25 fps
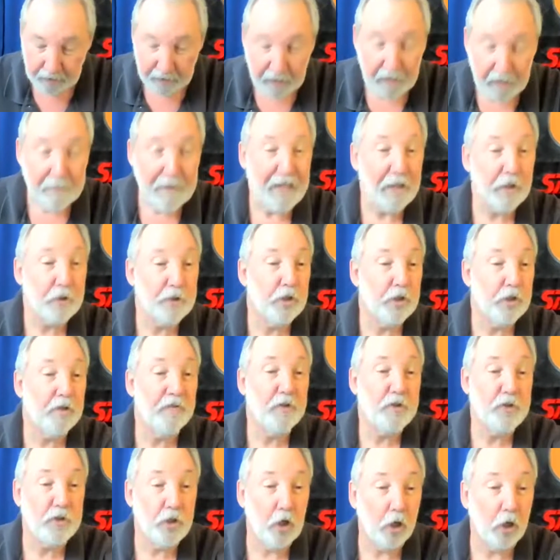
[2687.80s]
email
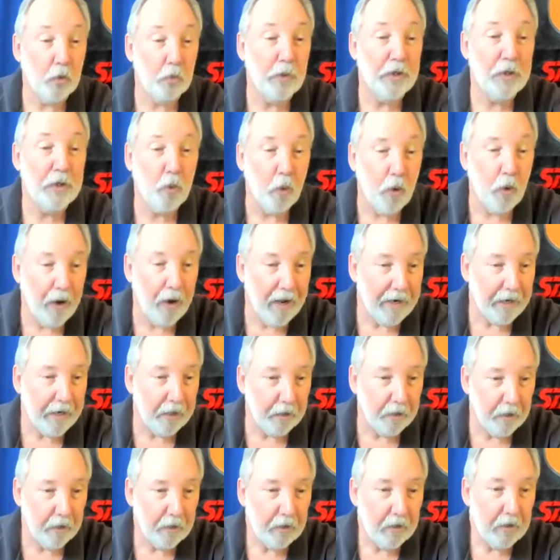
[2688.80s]
servers don't
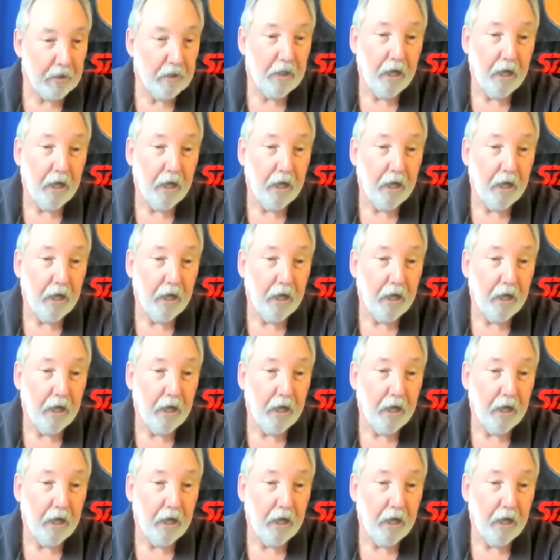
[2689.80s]
require